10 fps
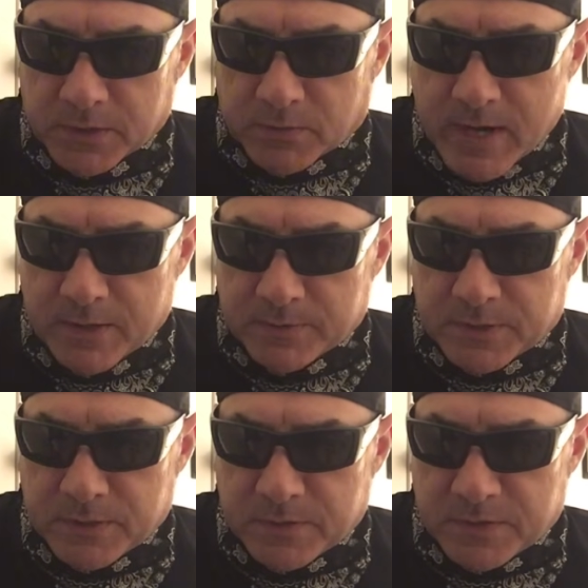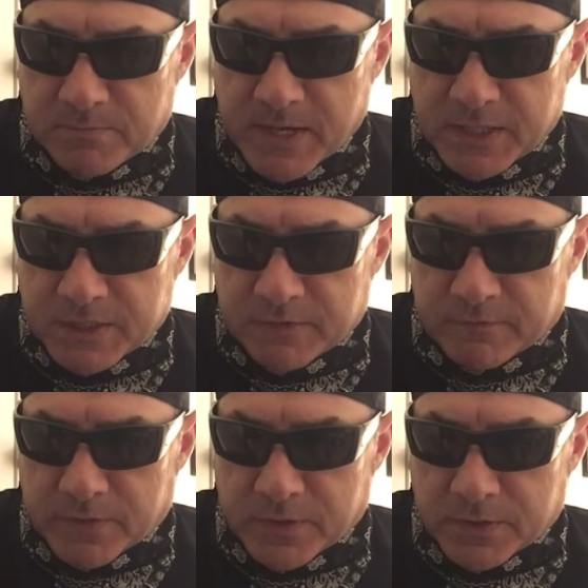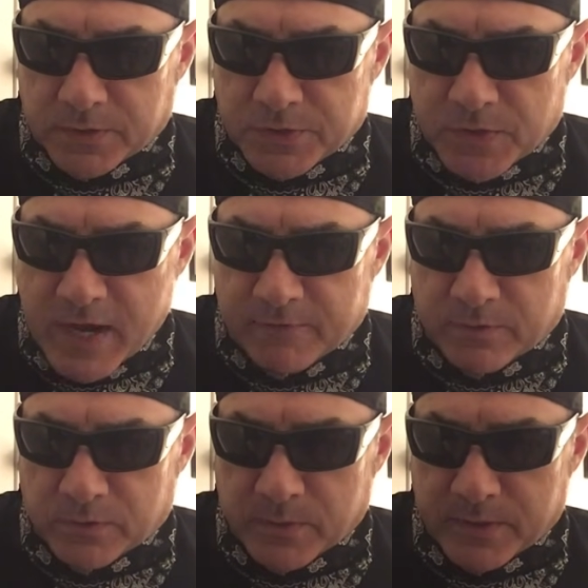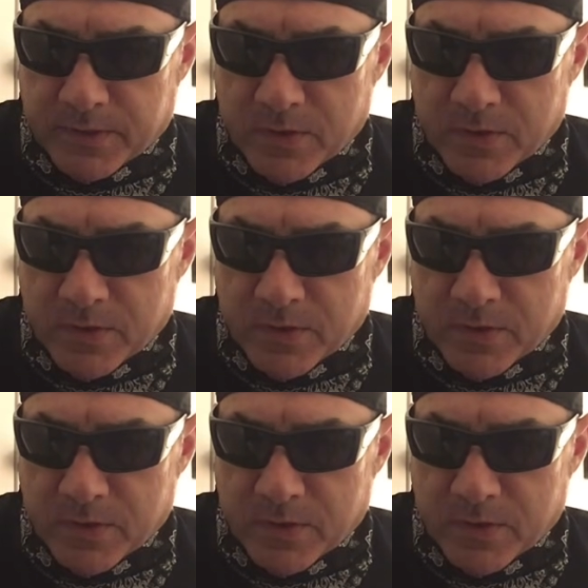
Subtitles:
ground to space vertical travel with